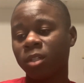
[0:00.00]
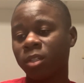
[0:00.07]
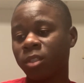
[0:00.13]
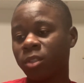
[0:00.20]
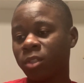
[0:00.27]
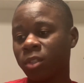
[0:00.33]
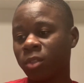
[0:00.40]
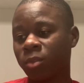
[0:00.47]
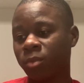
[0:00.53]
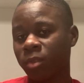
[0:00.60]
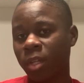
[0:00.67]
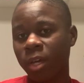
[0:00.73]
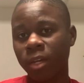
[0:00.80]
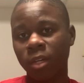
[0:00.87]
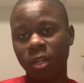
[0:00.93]
You know,
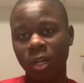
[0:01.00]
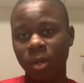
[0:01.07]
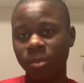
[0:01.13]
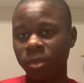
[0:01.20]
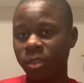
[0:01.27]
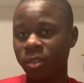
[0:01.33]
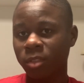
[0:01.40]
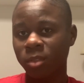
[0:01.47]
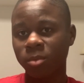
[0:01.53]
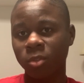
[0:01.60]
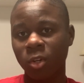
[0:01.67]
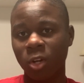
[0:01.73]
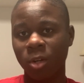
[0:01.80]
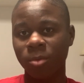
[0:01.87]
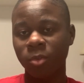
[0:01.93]
like, comment,
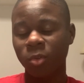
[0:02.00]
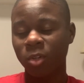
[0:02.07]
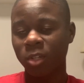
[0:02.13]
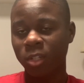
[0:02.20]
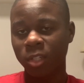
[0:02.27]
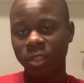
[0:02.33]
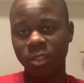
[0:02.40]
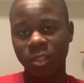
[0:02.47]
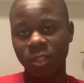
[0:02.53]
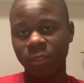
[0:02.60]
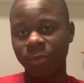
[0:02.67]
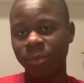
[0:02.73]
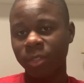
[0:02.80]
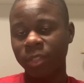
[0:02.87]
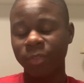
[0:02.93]
subscribe, do all that stuff,
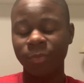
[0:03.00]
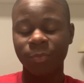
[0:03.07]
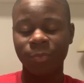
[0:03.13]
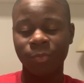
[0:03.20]
man.